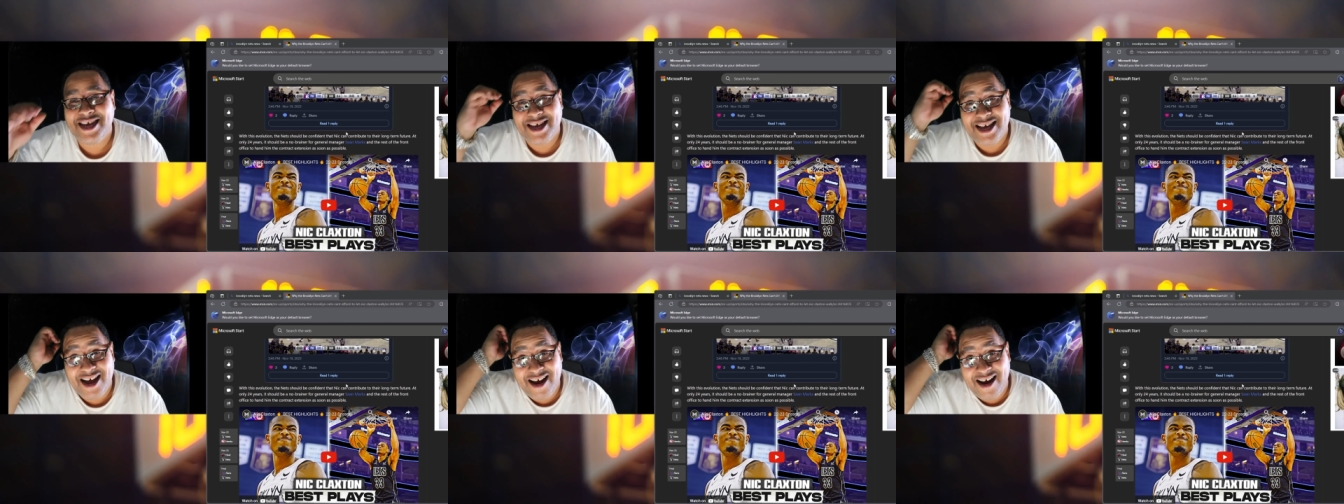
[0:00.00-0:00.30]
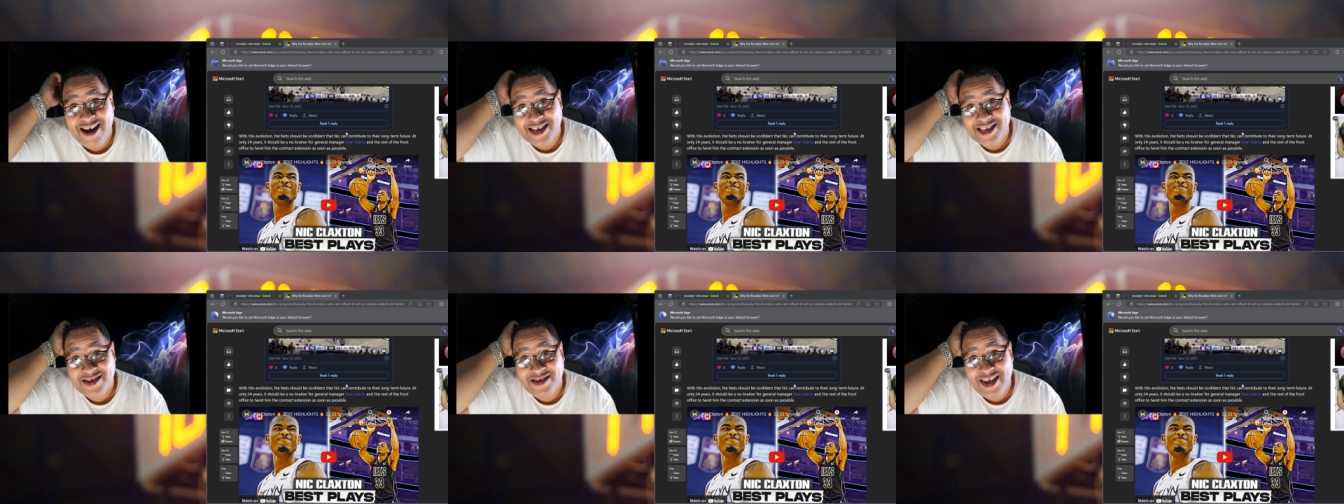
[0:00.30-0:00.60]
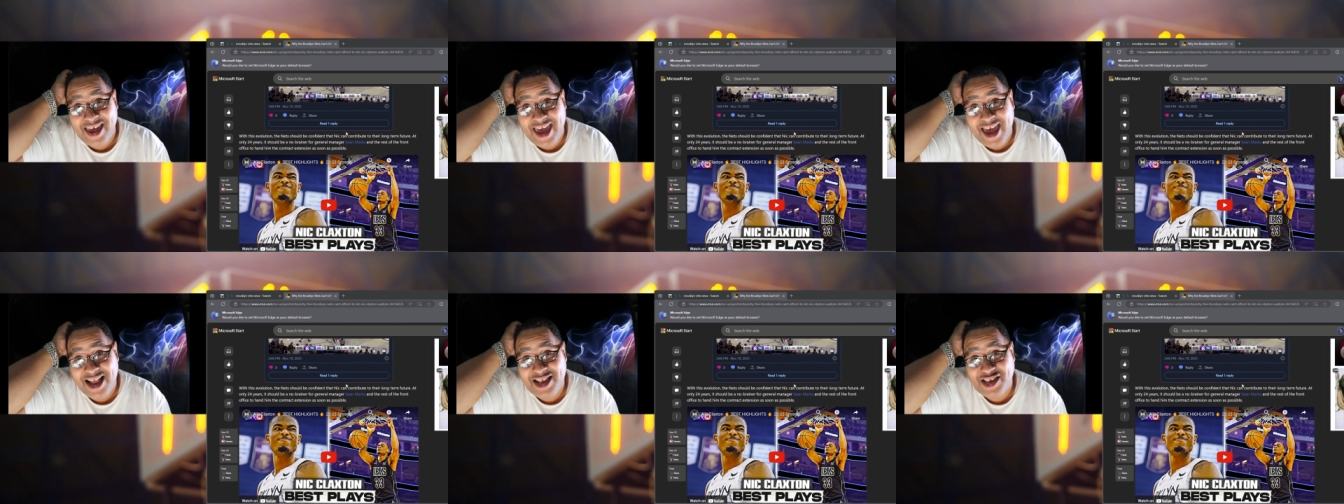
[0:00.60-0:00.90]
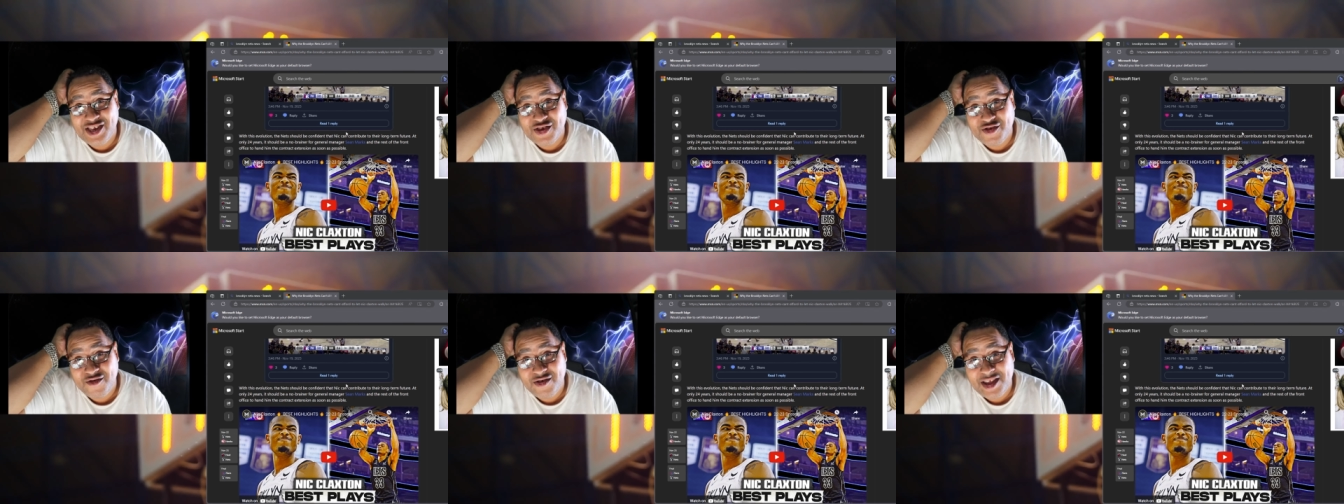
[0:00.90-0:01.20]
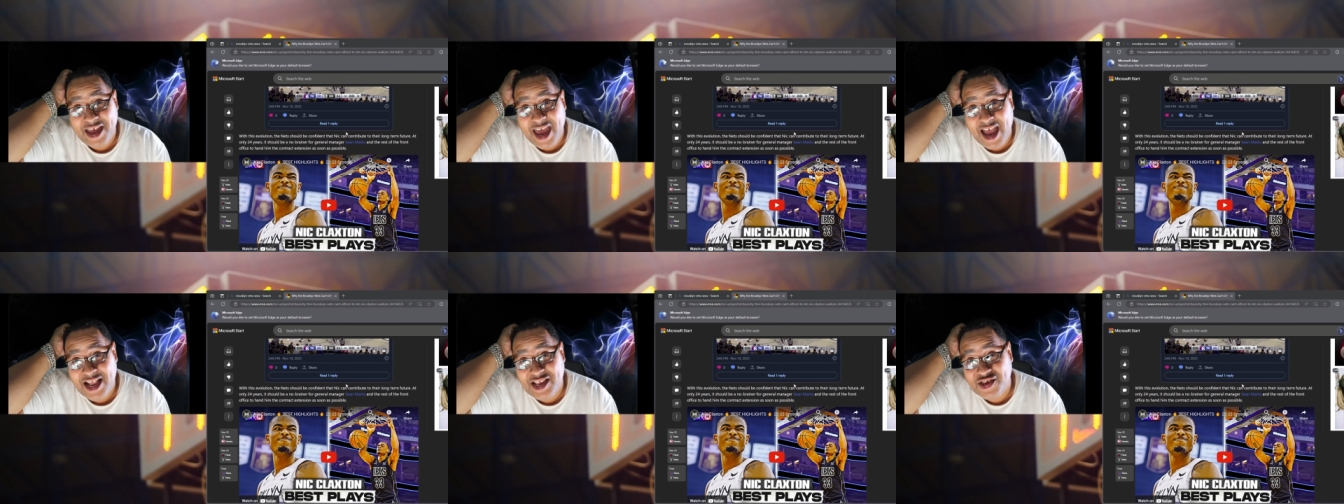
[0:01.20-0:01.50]
All right, so the head
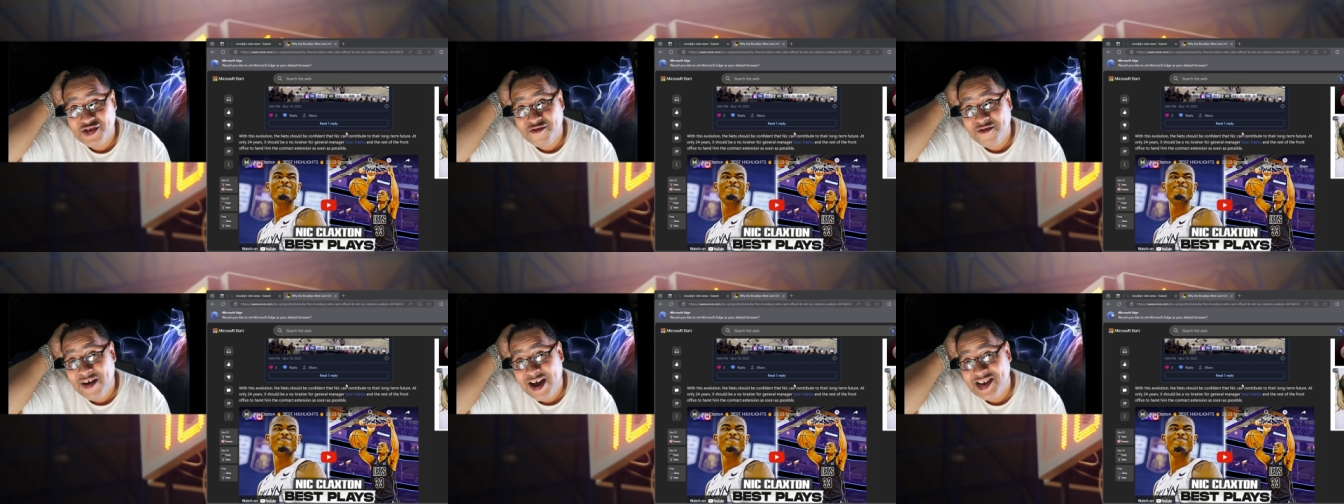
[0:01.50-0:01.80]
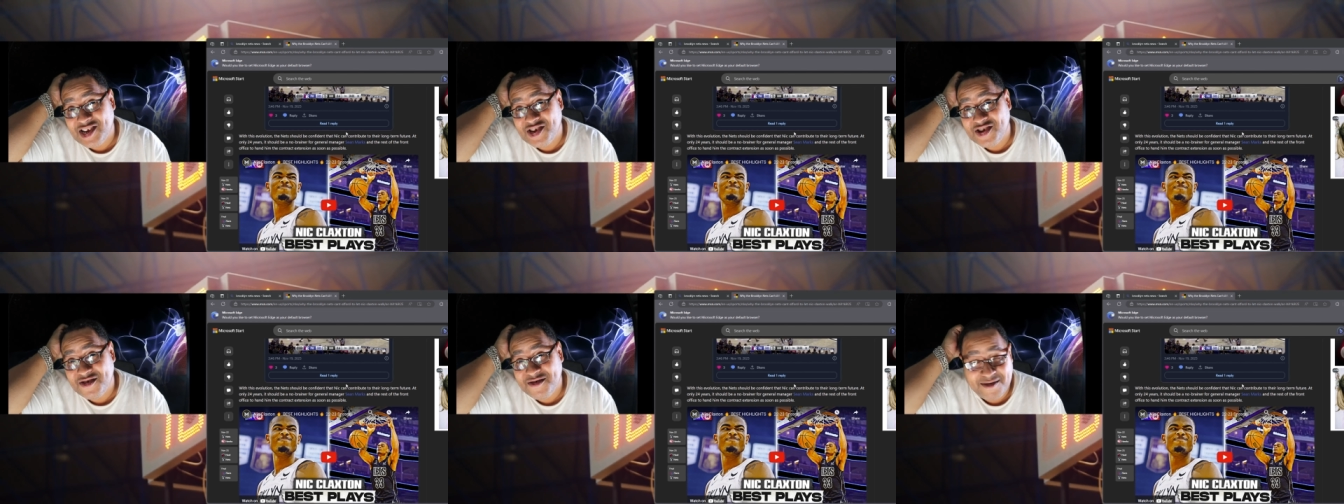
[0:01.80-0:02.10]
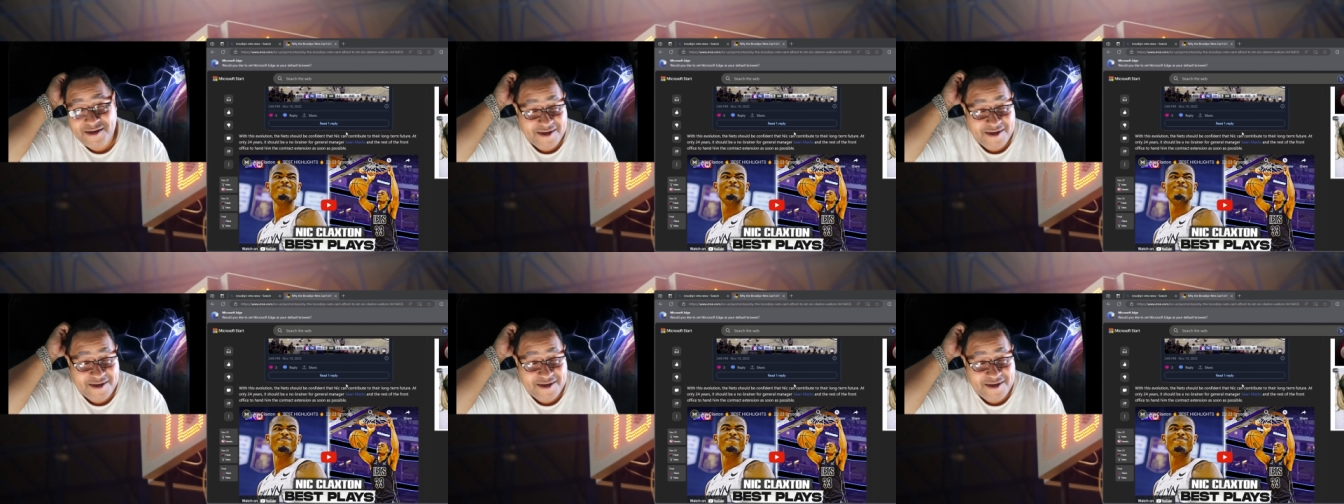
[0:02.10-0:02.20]
the head scratcher,